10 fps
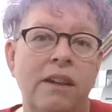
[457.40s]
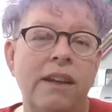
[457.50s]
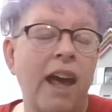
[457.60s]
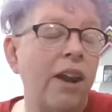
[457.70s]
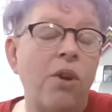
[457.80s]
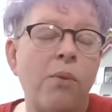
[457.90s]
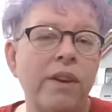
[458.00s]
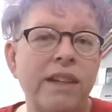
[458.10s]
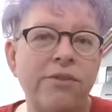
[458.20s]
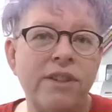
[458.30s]
Now, I don't know
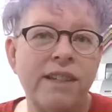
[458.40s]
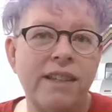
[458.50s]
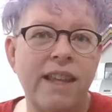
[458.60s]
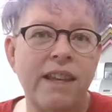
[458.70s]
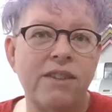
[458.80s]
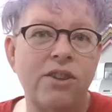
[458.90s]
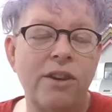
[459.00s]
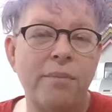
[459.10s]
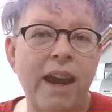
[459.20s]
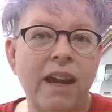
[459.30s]
what difference that's going
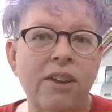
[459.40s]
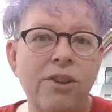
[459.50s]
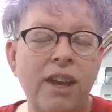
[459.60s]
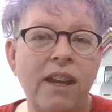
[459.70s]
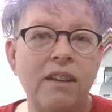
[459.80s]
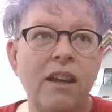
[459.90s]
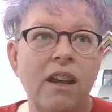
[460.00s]
to make other than